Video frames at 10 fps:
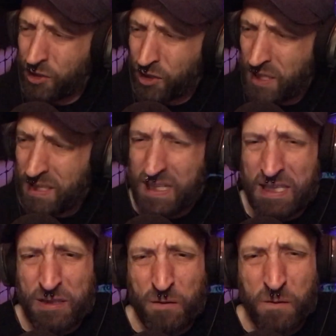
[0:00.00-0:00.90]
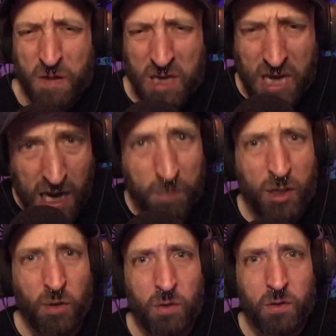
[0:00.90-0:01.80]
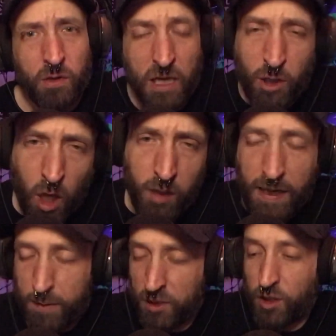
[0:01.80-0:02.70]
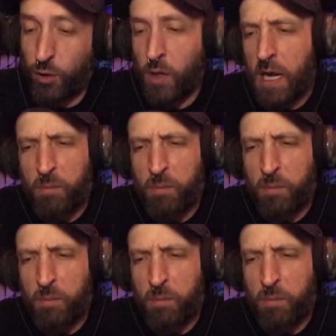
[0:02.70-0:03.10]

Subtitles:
shit is phenomenal. They're card games too.